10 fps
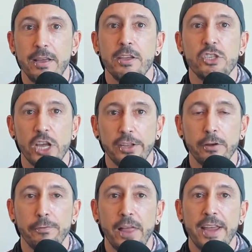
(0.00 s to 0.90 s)
Check
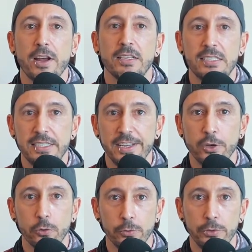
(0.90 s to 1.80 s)
your flight on
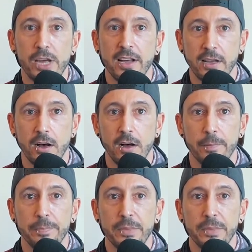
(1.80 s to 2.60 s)
SeatGuru.com.